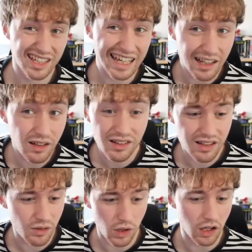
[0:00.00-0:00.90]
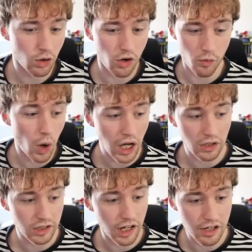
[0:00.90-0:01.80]
kill a lot of
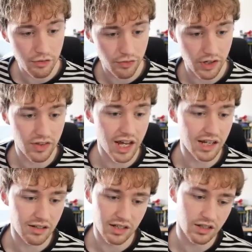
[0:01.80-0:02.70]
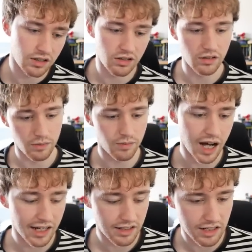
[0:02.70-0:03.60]
wildlife and then, you know,
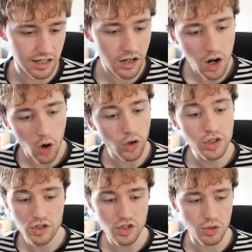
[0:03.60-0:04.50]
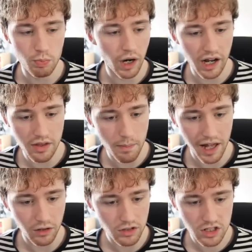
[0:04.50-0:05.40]
hand it in, or you can just buy the
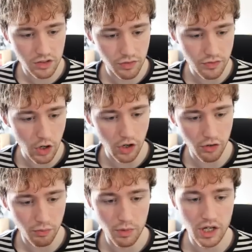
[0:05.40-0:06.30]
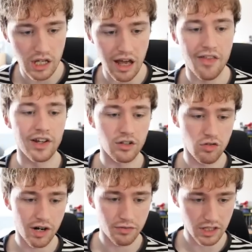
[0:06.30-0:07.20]
pelts if you've got enough money and then
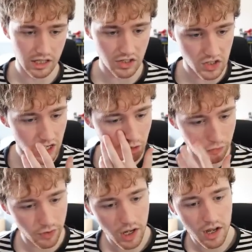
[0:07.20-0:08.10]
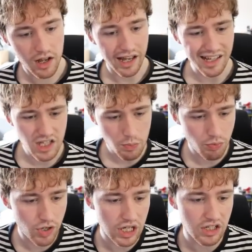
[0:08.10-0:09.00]
craft it yourself. It's a
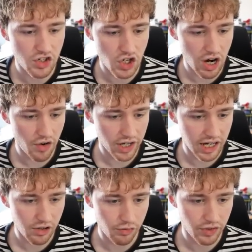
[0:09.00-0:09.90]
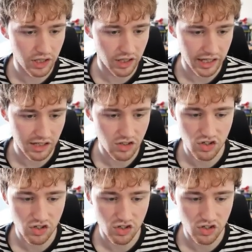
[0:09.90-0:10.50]
pretty generic outfit, like it's